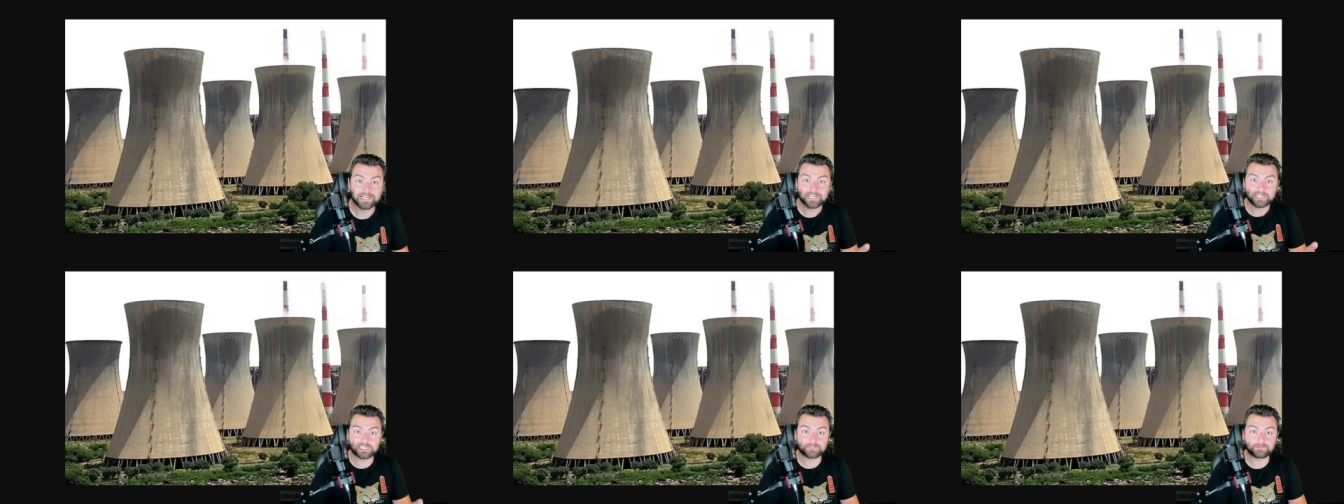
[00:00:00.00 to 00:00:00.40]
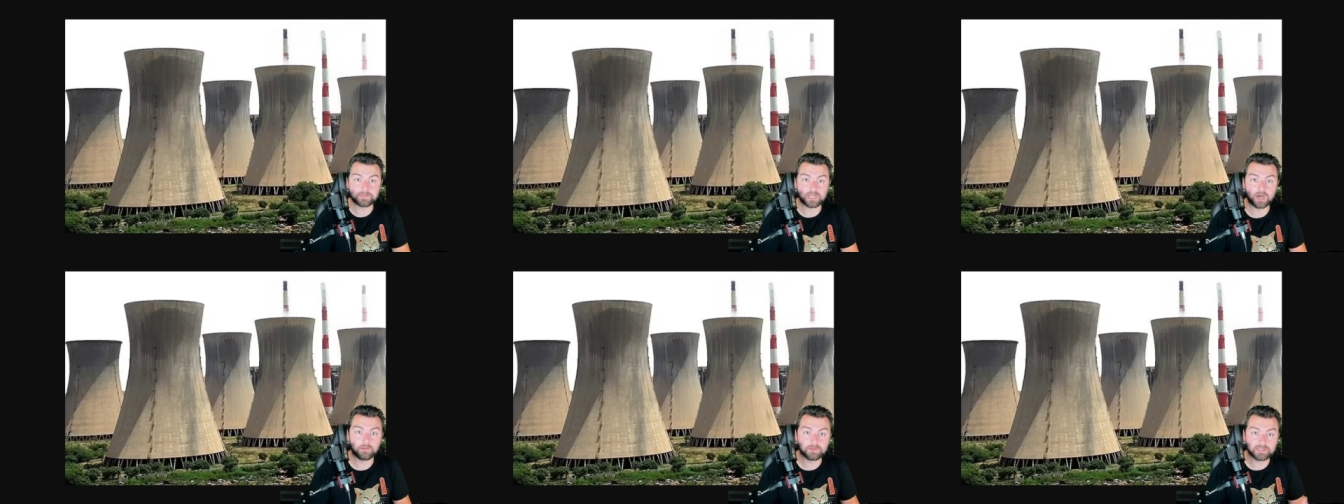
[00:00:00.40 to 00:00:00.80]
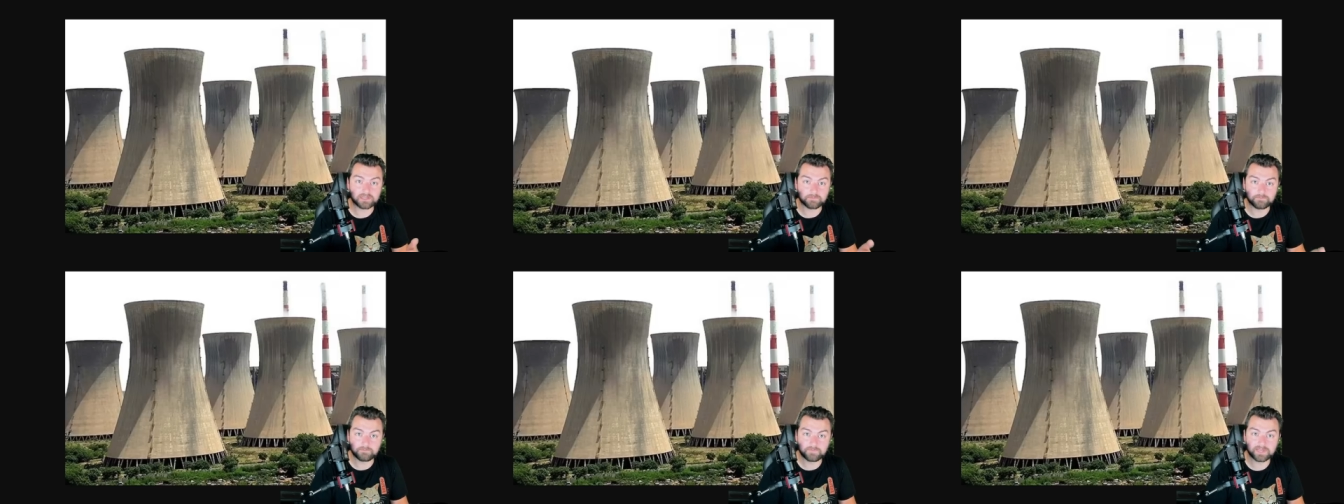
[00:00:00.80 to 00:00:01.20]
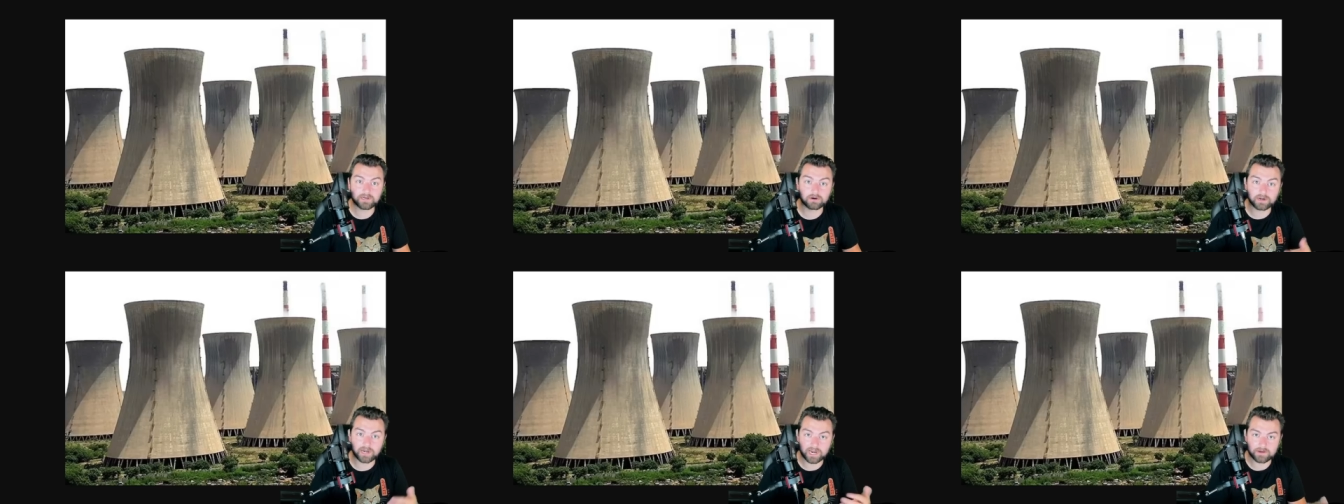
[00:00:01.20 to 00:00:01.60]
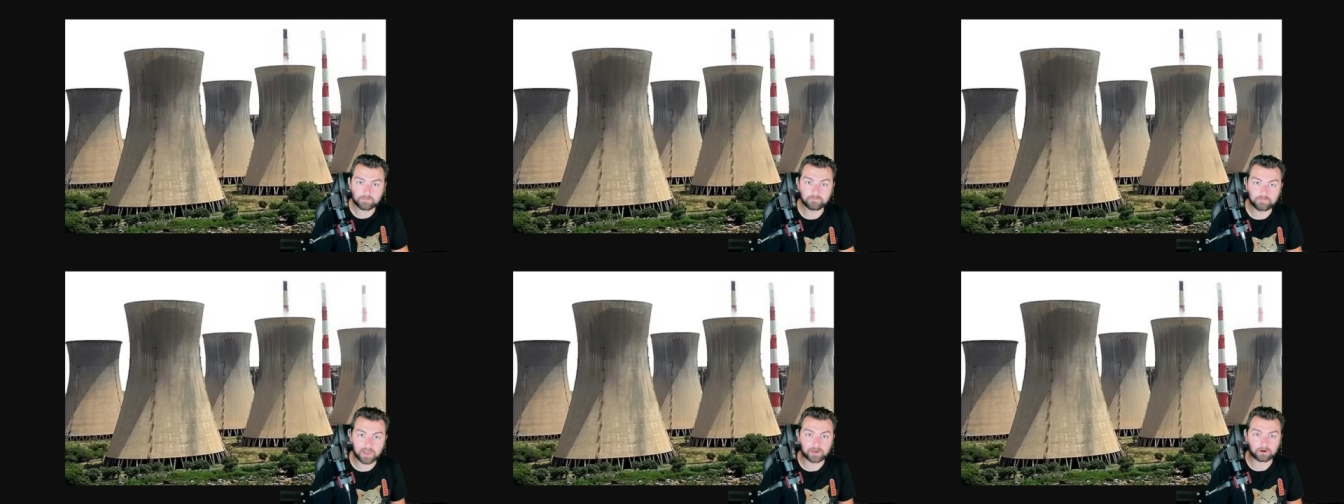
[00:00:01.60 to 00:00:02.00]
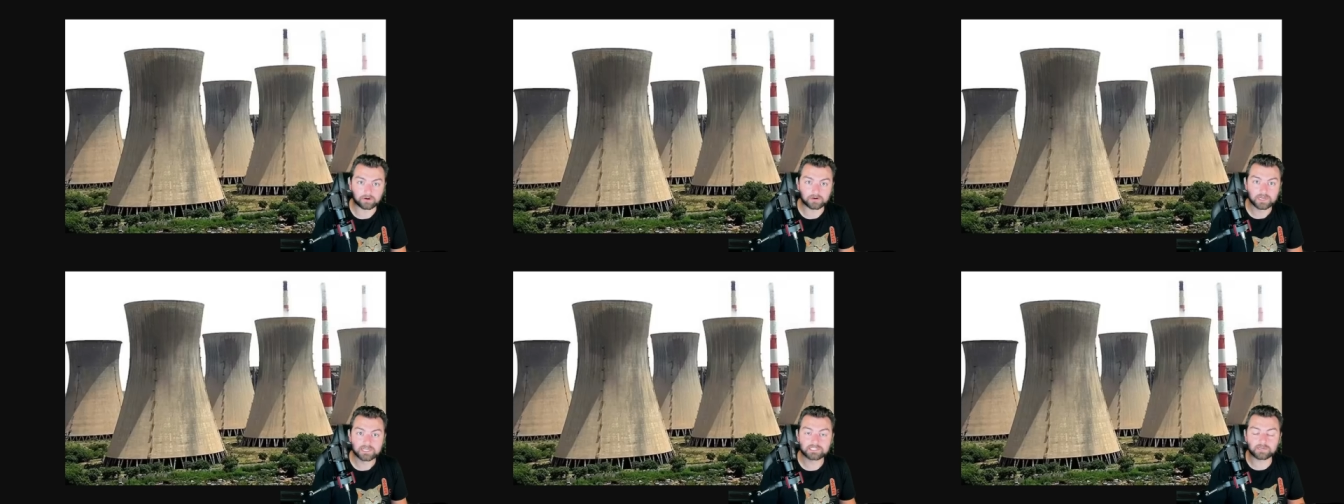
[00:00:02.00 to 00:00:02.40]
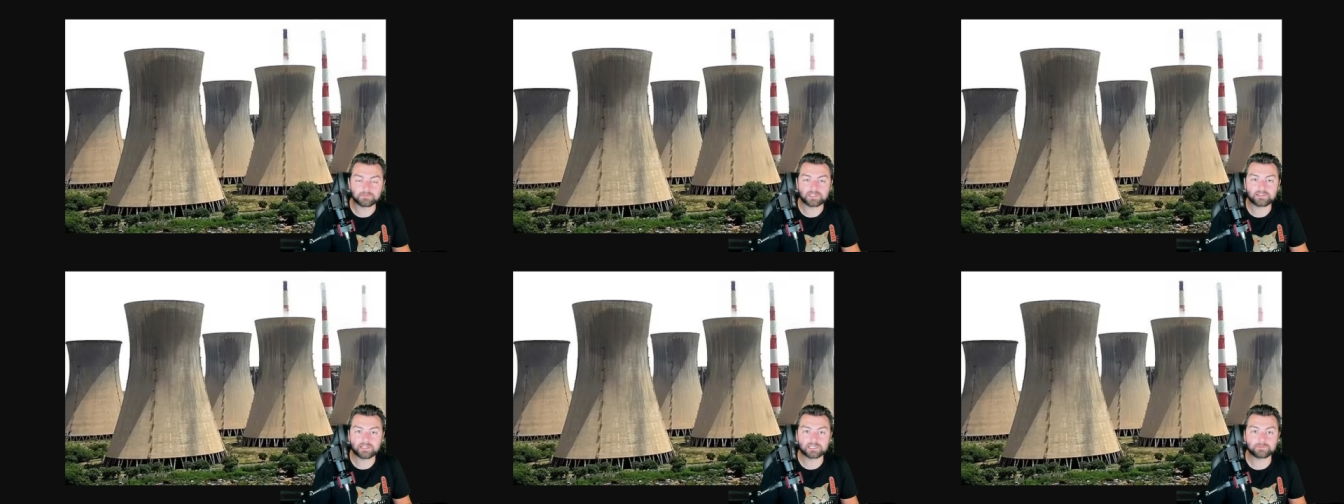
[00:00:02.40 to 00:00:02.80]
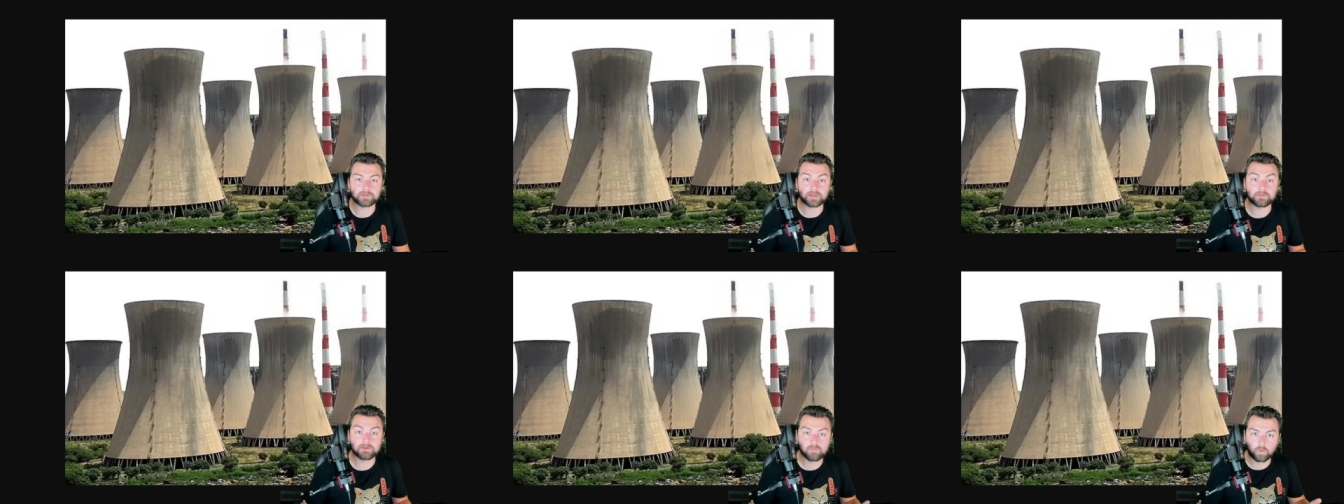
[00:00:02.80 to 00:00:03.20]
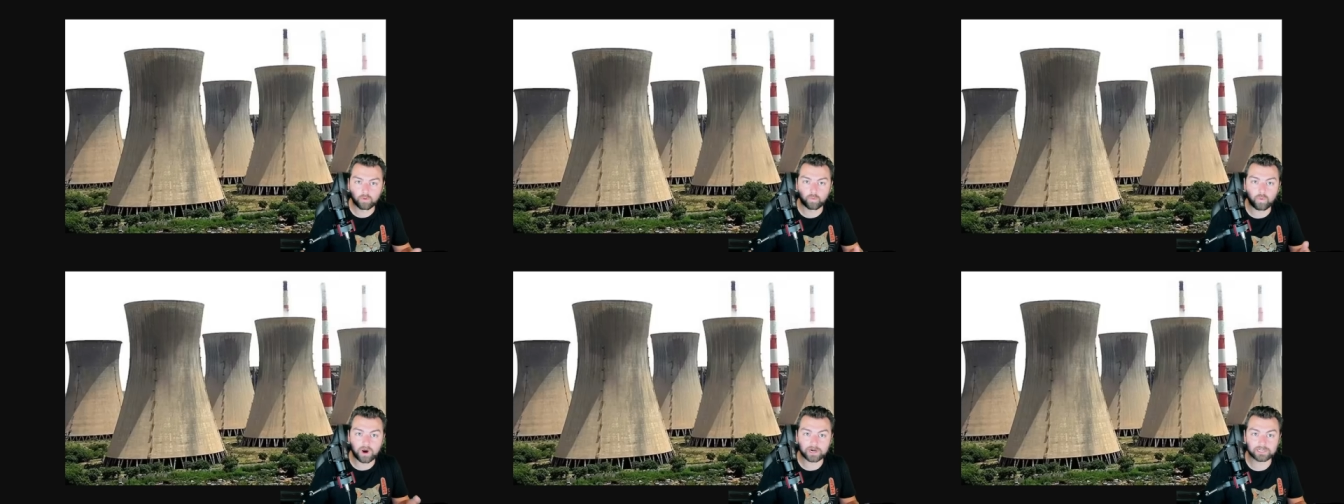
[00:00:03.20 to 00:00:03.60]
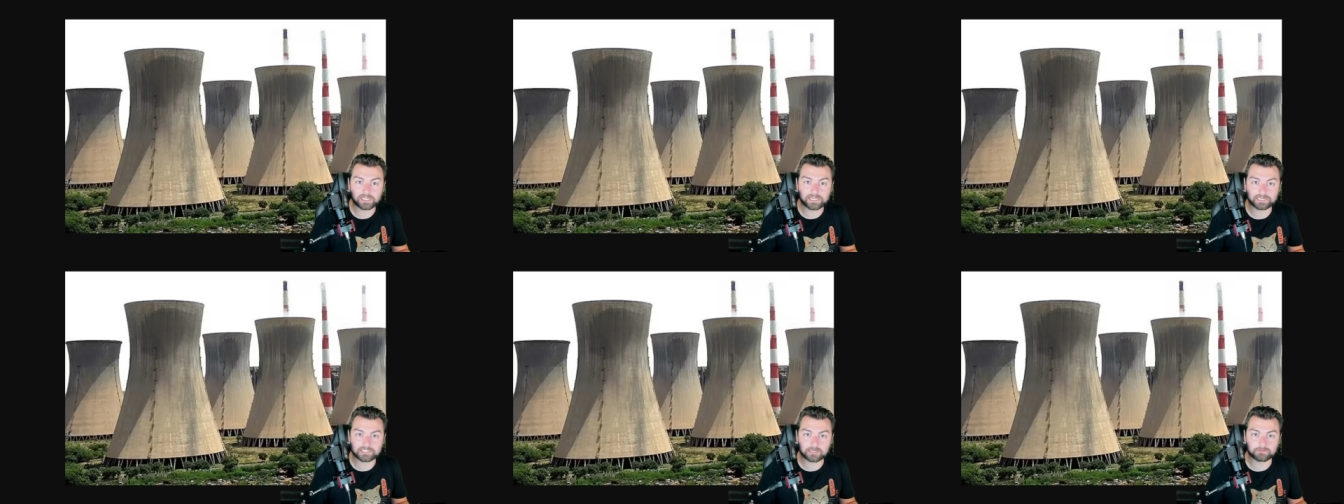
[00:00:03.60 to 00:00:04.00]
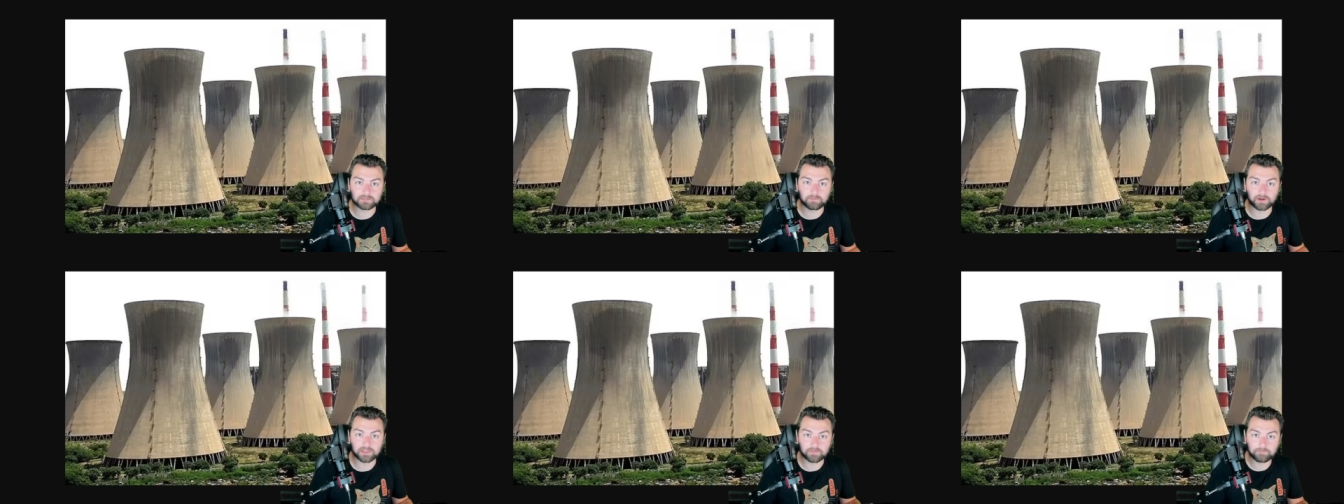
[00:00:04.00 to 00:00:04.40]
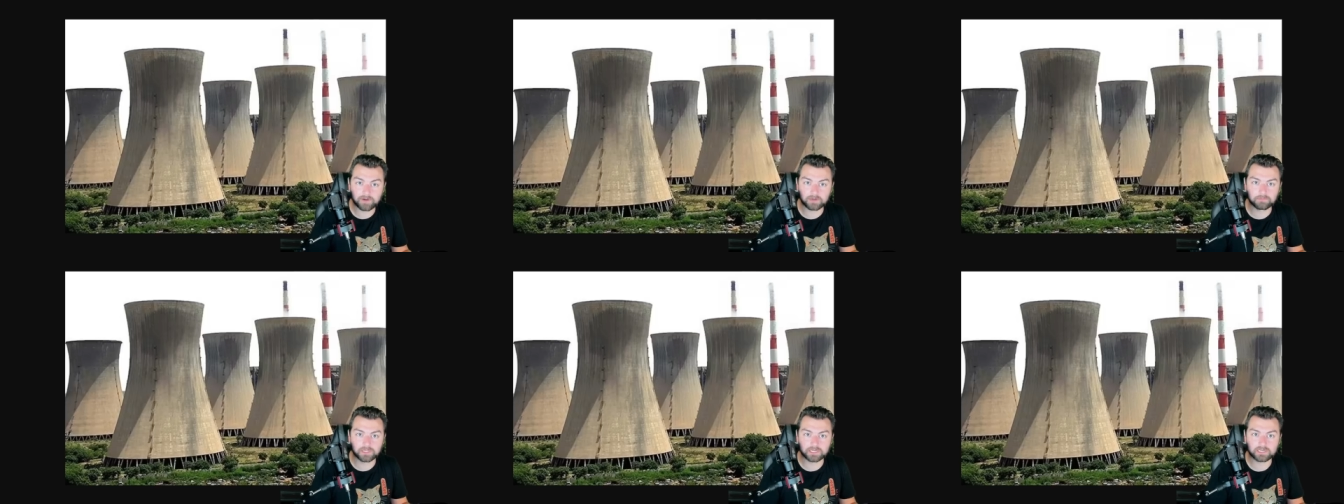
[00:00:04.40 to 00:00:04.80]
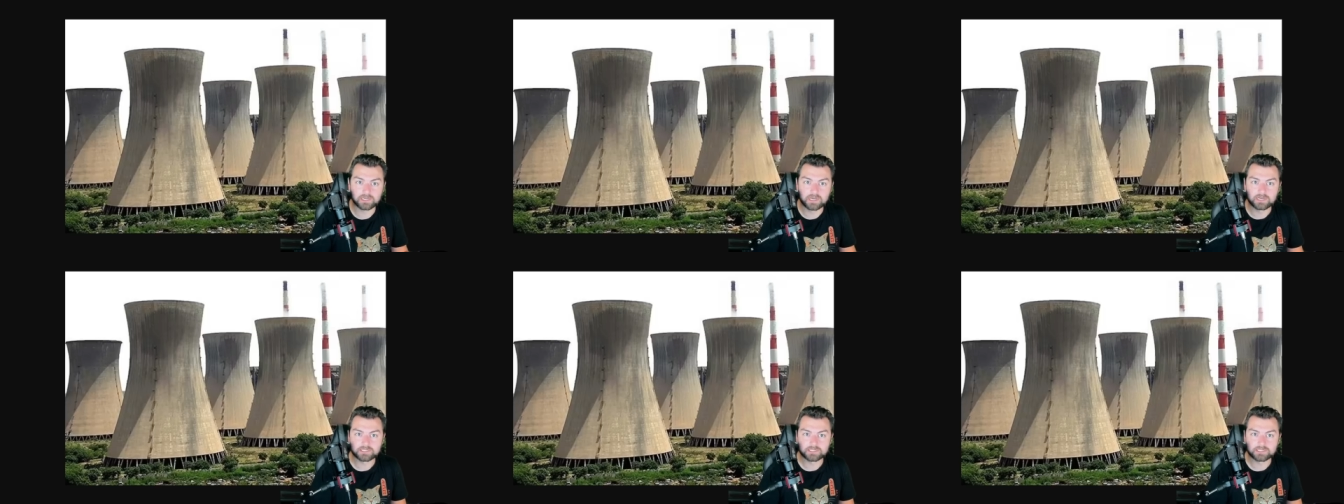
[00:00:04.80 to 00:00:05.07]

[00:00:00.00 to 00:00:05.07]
is becoming bigger and better, something that is becoming more widely accepted by the public,